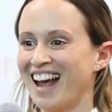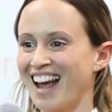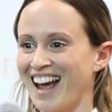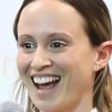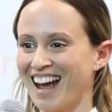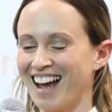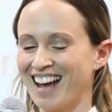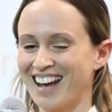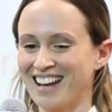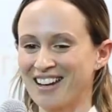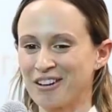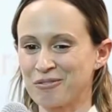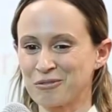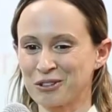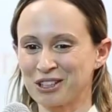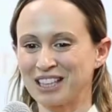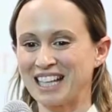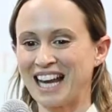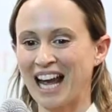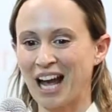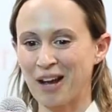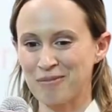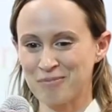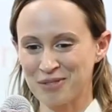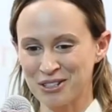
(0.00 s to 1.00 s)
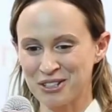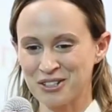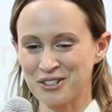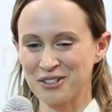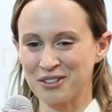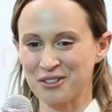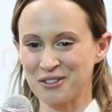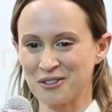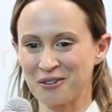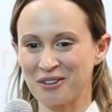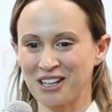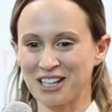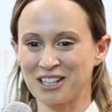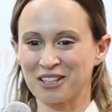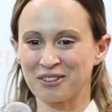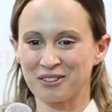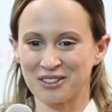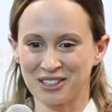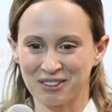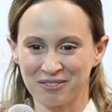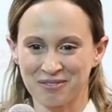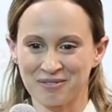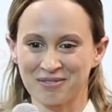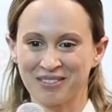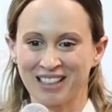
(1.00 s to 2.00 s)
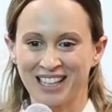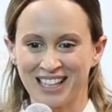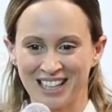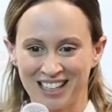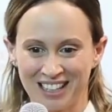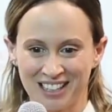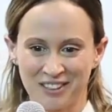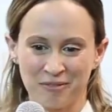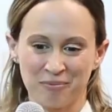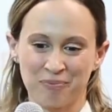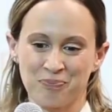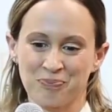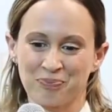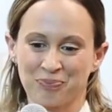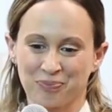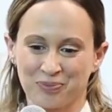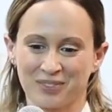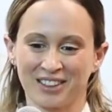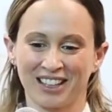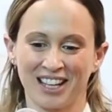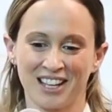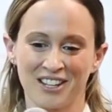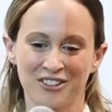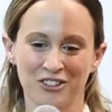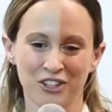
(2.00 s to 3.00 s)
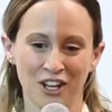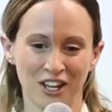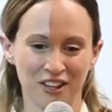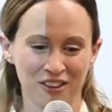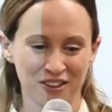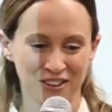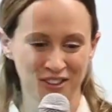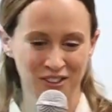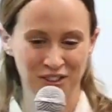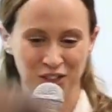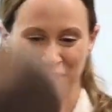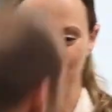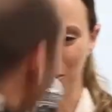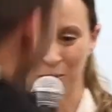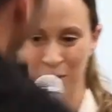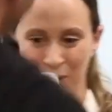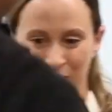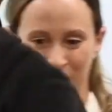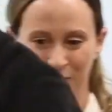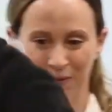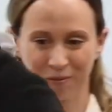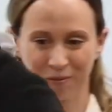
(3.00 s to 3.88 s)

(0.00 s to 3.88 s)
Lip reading: And I'm really happy to welcome him, Jonathan Schiff.